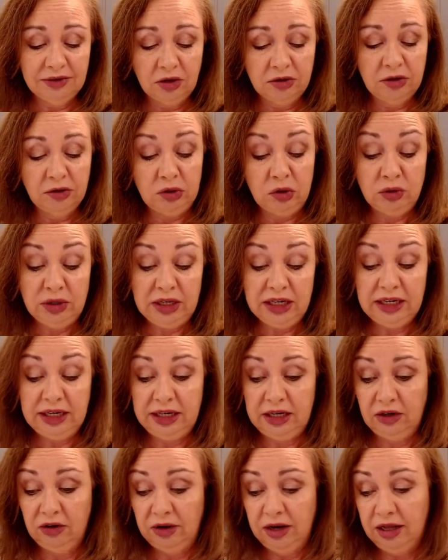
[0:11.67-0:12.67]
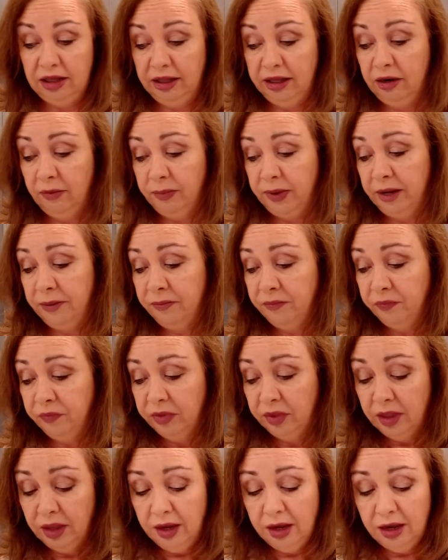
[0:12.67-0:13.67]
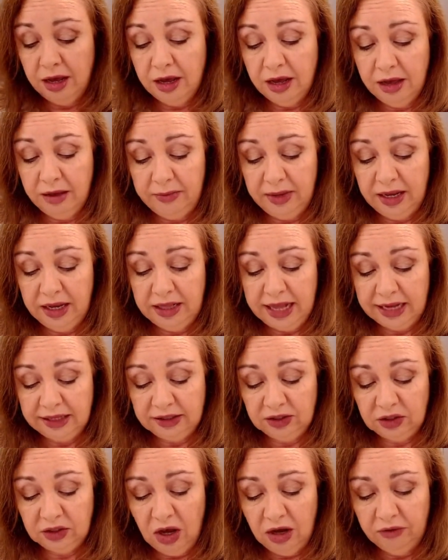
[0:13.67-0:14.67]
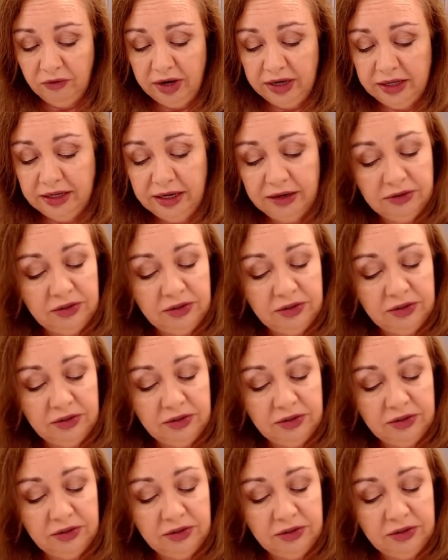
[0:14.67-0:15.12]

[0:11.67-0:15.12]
Although you did hear a little bit um, in that song right there.